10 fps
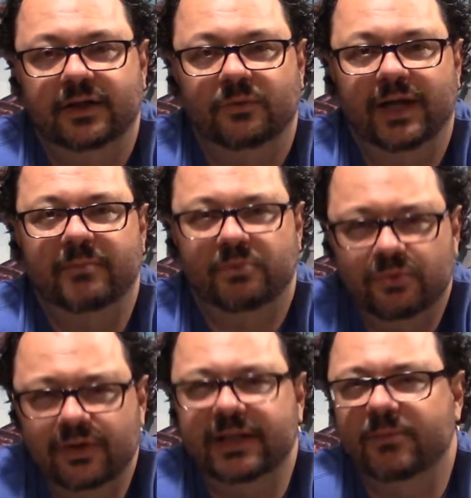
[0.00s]
We had
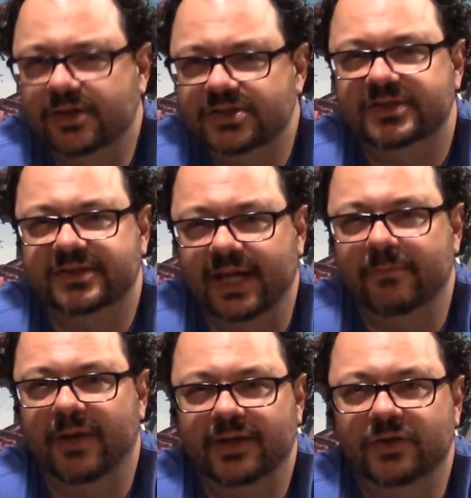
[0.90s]
pretty much the same
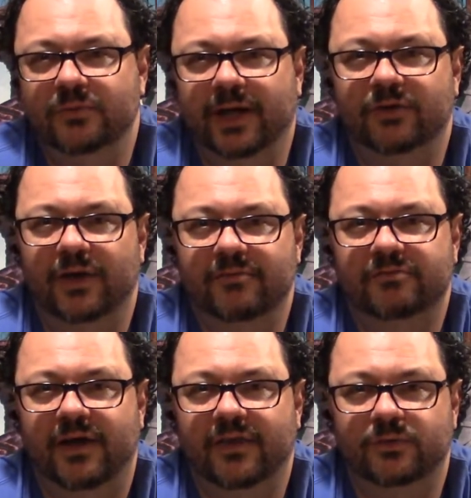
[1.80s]
menu. My
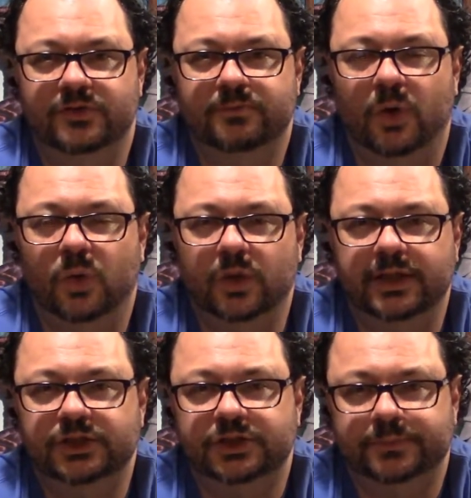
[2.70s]
grandfather was
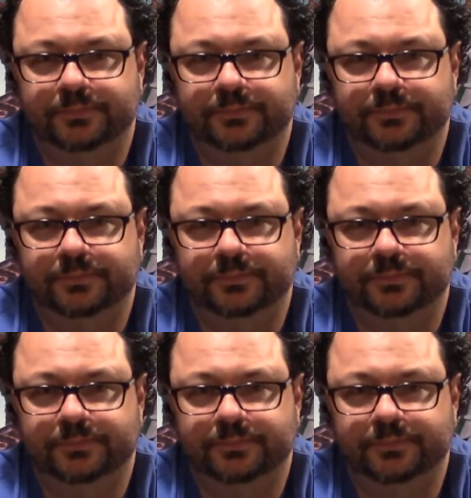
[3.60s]
Polish